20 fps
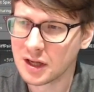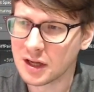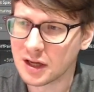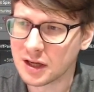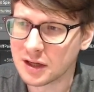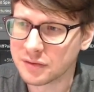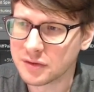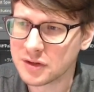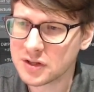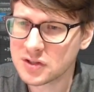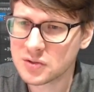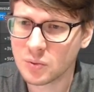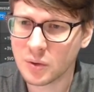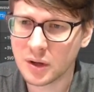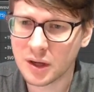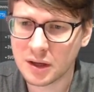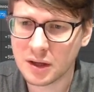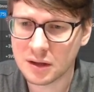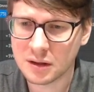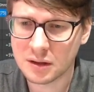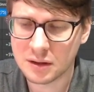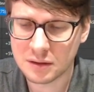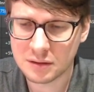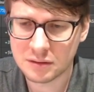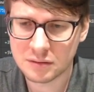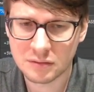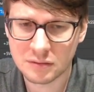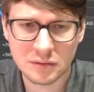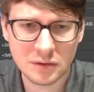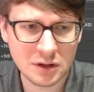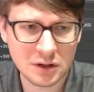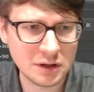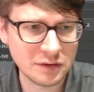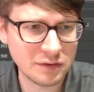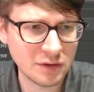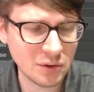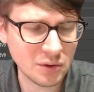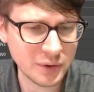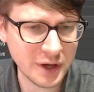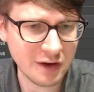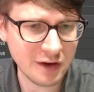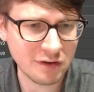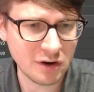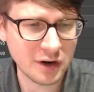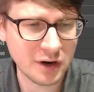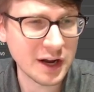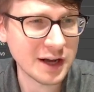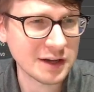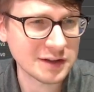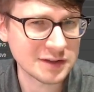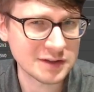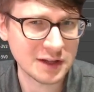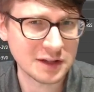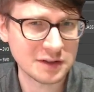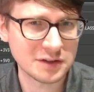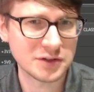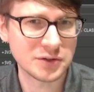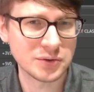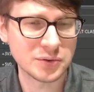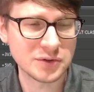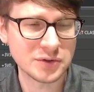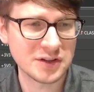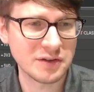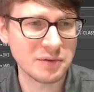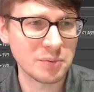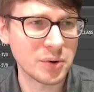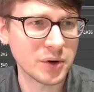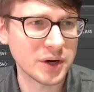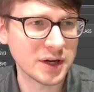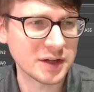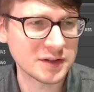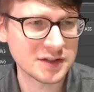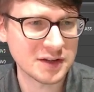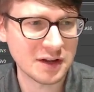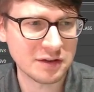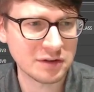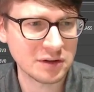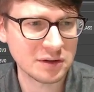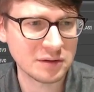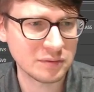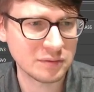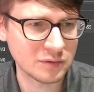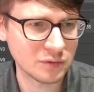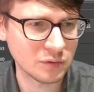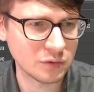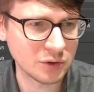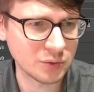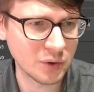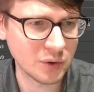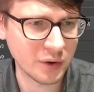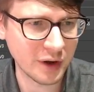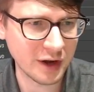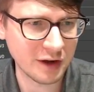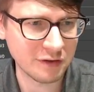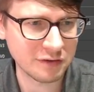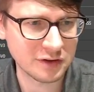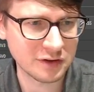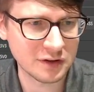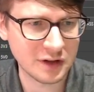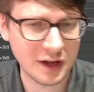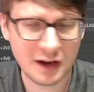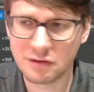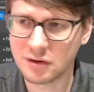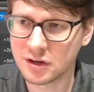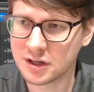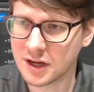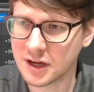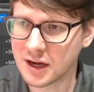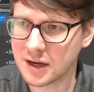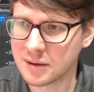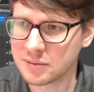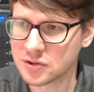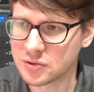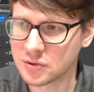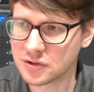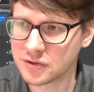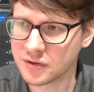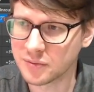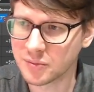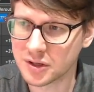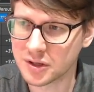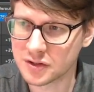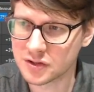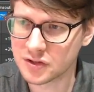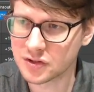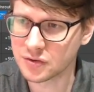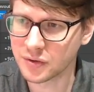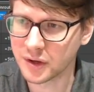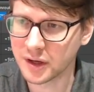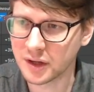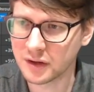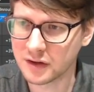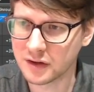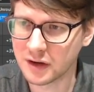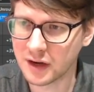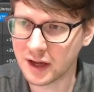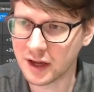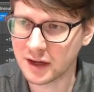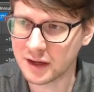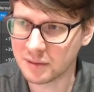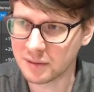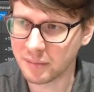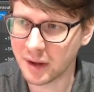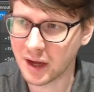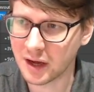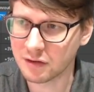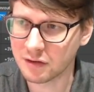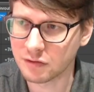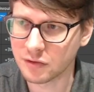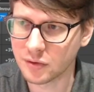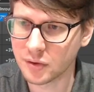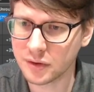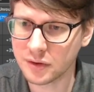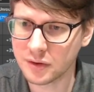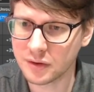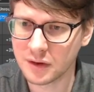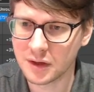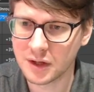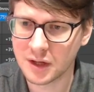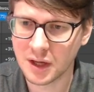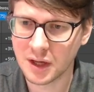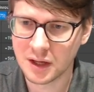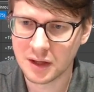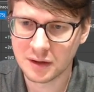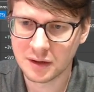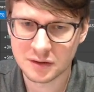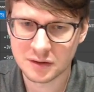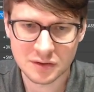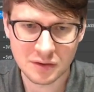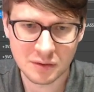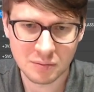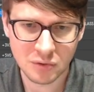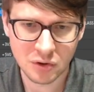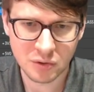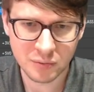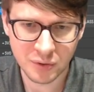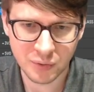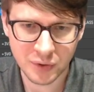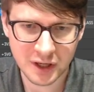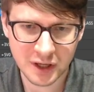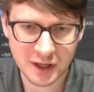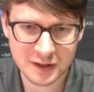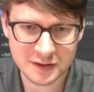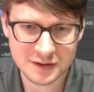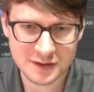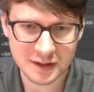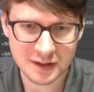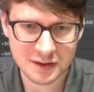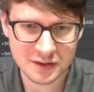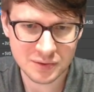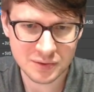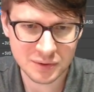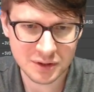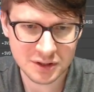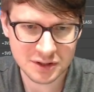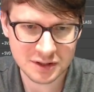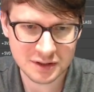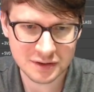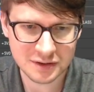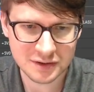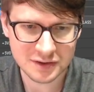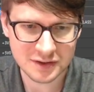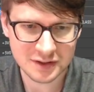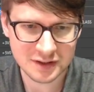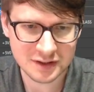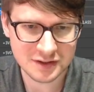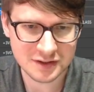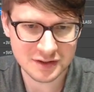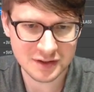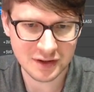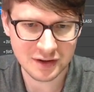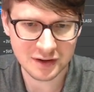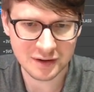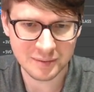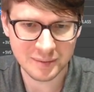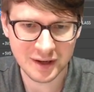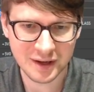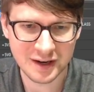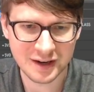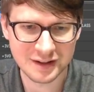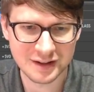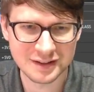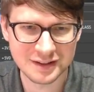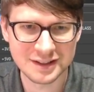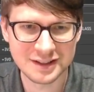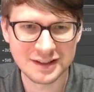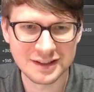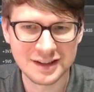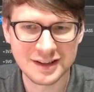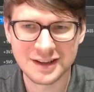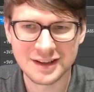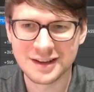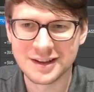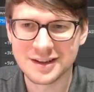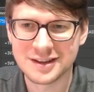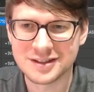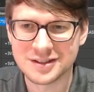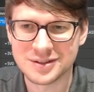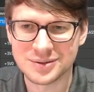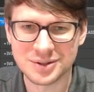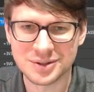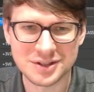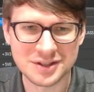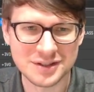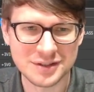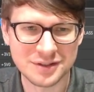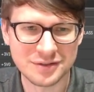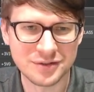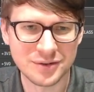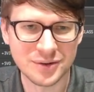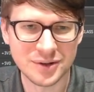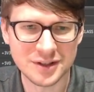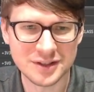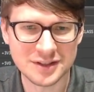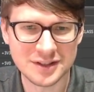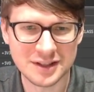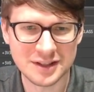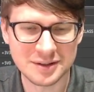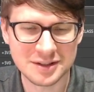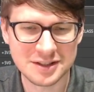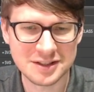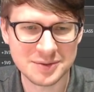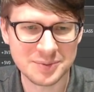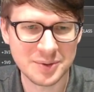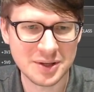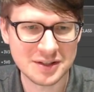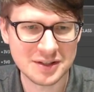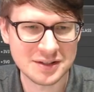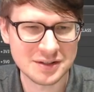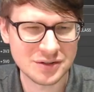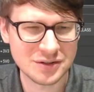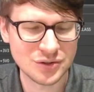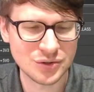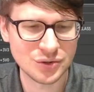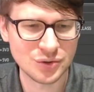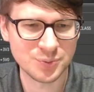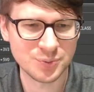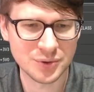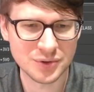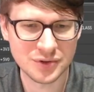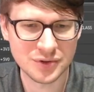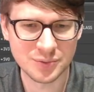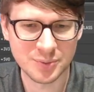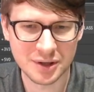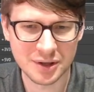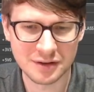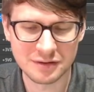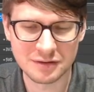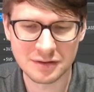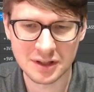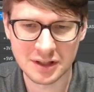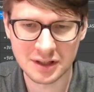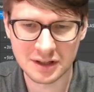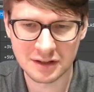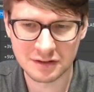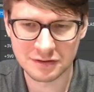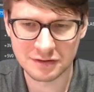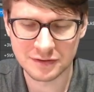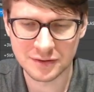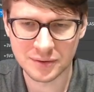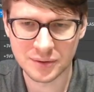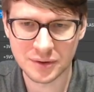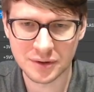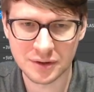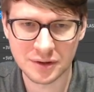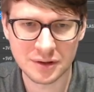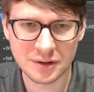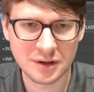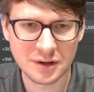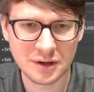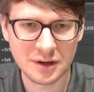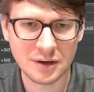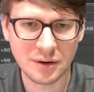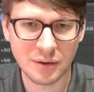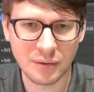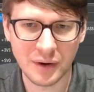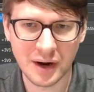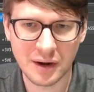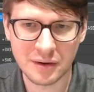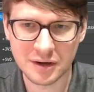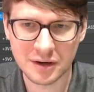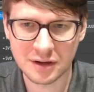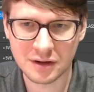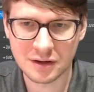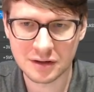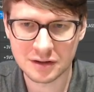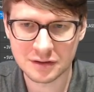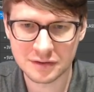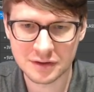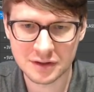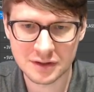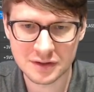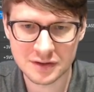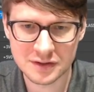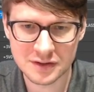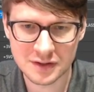This way, even though we have our neck set to 7.87, we won't have to every time switch from constraint to neck and back and forth. So the moment we get inside this region, you'll see it just automatically switches it for us, and it just makes it super, super convenient for routing all of these